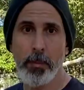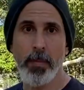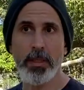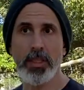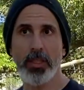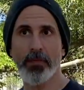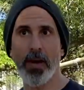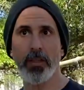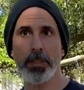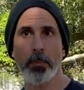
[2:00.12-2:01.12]
muscles of
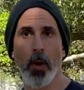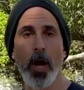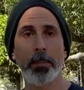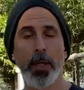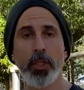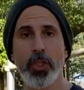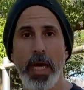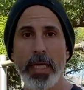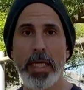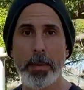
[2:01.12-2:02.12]
our spine, because you got
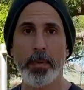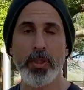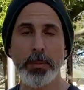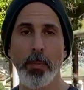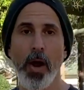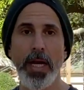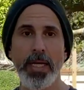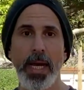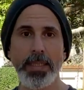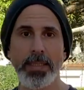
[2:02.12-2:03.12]
to keep your spine
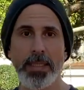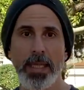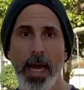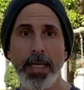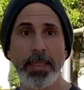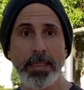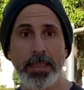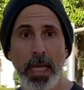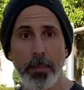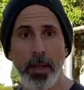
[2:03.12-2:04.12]
nice and tight and
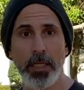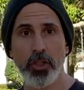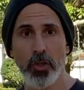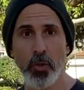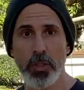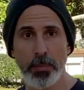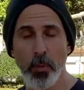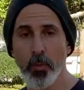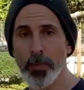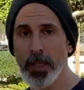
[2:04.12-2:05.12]
stable as you do this
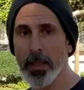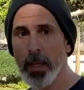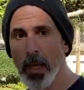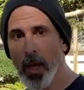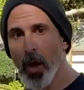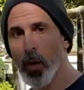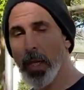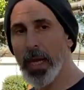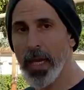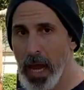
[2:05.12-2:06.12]
movement.
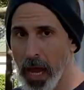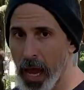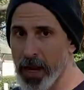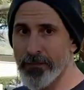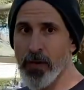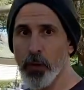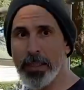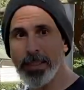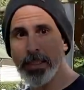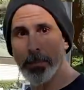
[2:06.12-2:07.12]
Okay, on a very
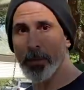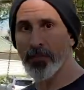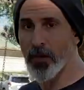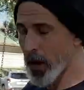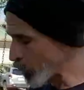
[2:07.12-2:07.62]
simplified